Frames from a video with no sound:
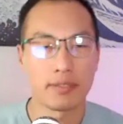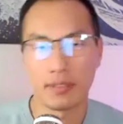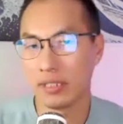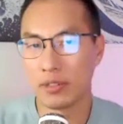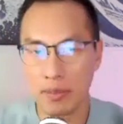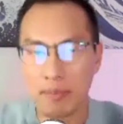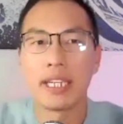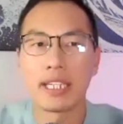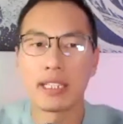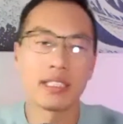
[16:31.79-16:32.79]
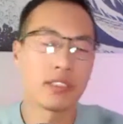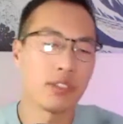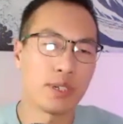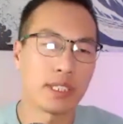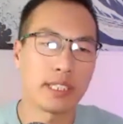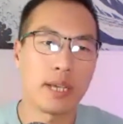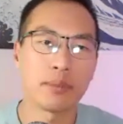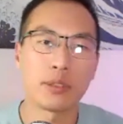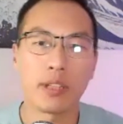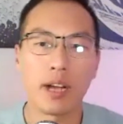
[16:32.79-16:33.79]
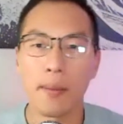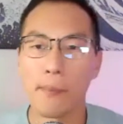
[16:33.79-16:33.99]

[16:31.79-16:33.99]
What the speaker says: immediately. So, for example,